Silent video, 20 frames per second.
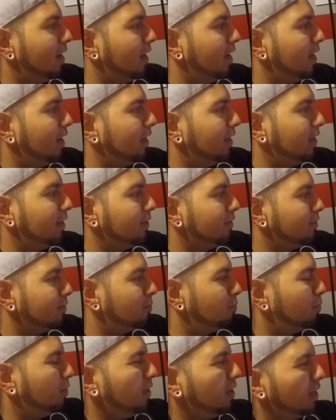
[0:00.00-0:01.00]
It
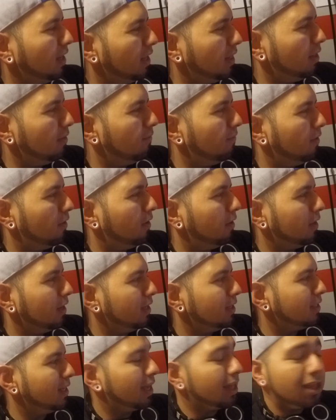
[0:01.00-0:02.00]
was a pretty lengthy vlog.
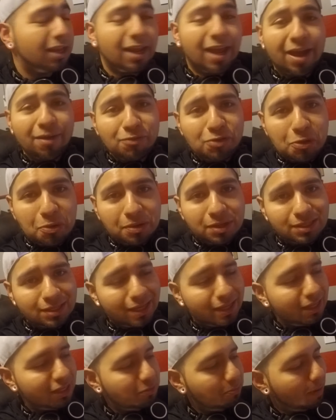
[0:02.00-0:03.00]
It's actually, I've noticed
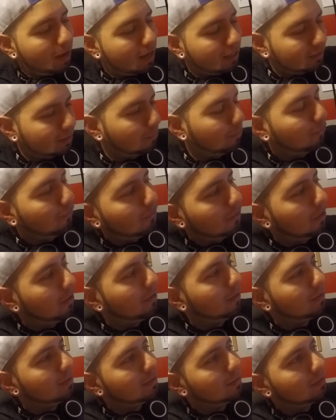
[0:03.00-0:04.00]
that these past couple
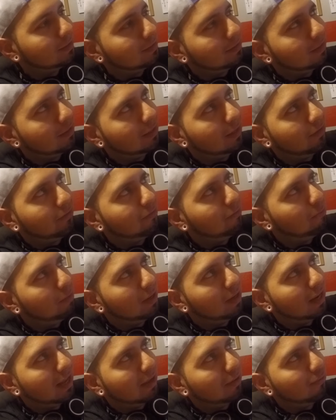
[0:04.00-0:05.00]
vlogs, they've
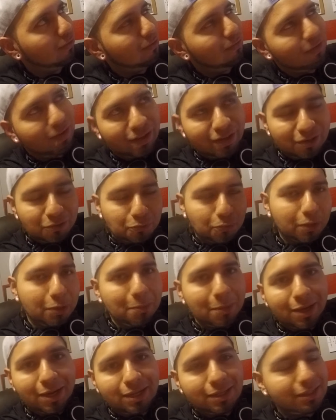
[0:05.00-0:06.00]
been like 15 to 20
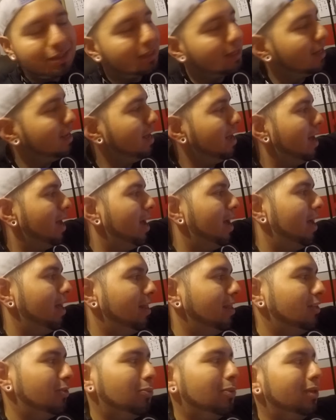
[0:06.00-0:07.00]
minutes.
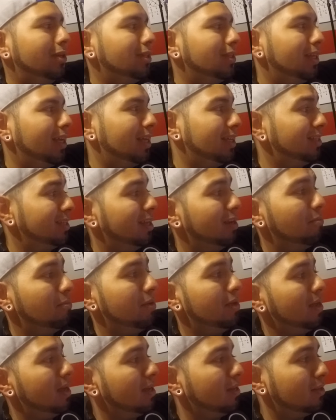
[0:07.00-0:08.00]
This one looks like it's going to
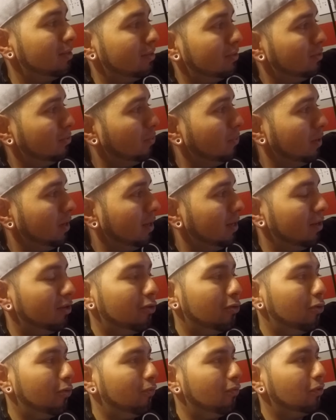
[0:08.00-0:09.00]
be at a
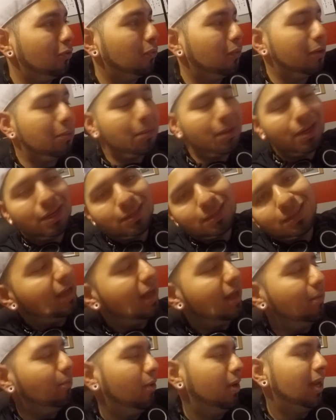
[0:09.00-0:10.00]
little over 20 minutes.
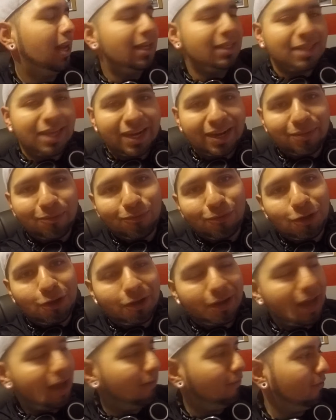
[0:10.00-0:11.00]
I realized I didn't
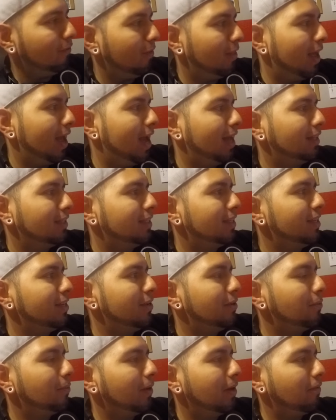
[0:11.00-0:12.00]
vlog after that
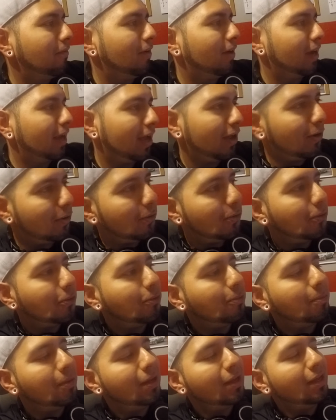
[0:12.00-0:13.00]
whenever I got
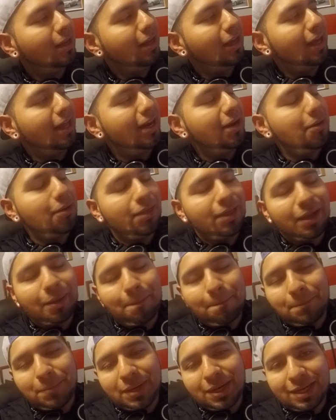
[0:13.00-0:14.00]
home and
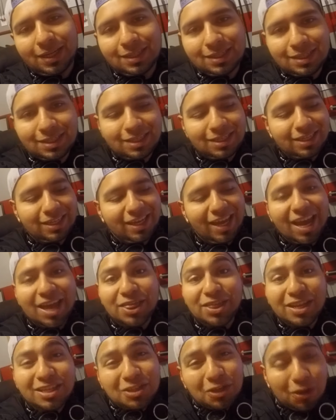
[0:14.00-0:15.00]
everything. But yeah,
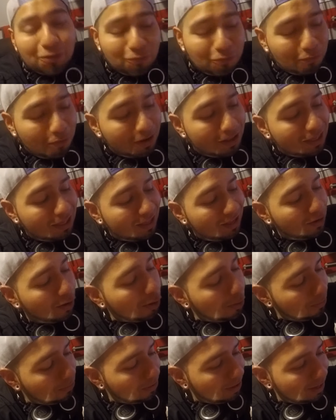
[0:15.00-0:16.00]
thanks a lot for watching.
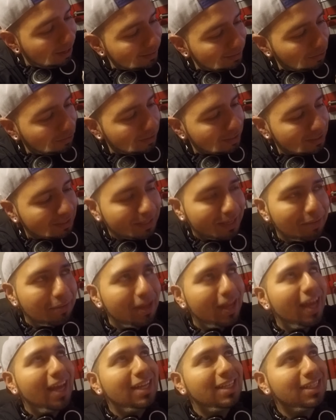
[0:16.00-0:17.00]
Hope you guys are as
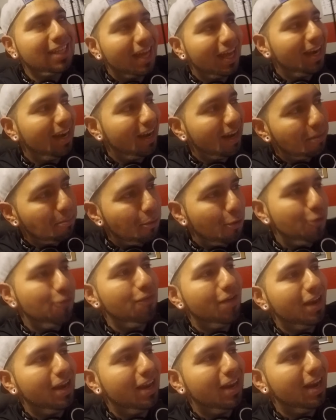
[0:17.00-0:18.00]
excited and
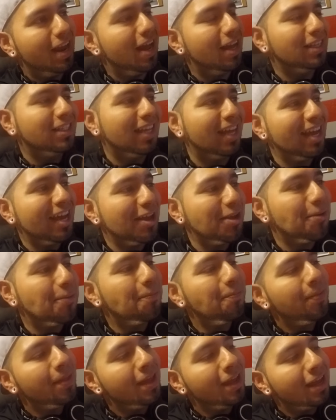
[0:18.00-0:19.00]
motivated as I
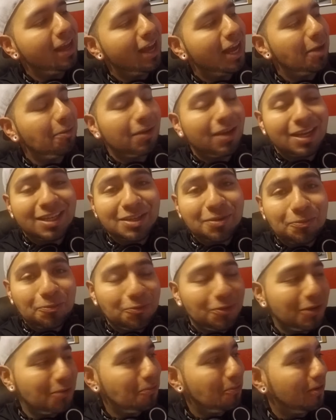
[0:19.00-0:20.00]
am, because I
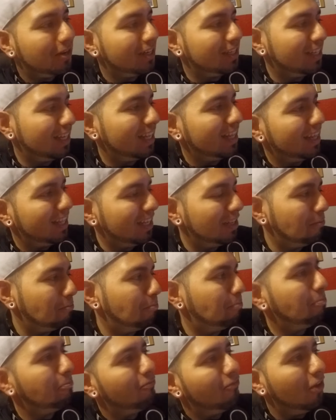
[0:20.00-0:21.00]
really want to get these
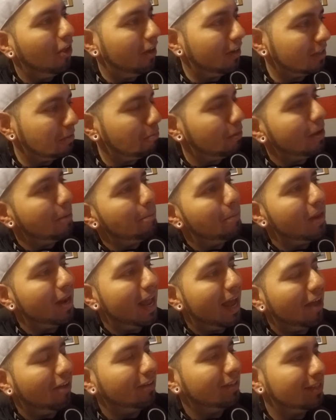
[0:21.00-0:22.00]
vlogs pumping
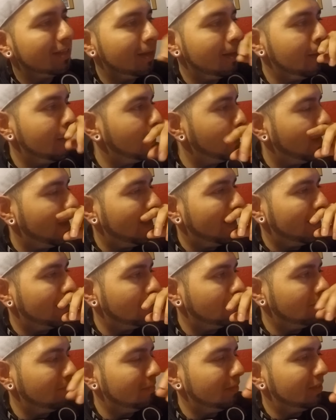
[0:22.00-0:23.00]
out.
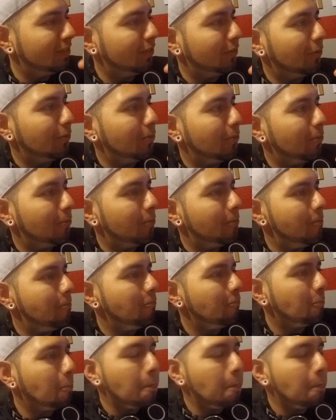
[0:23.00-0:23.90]
So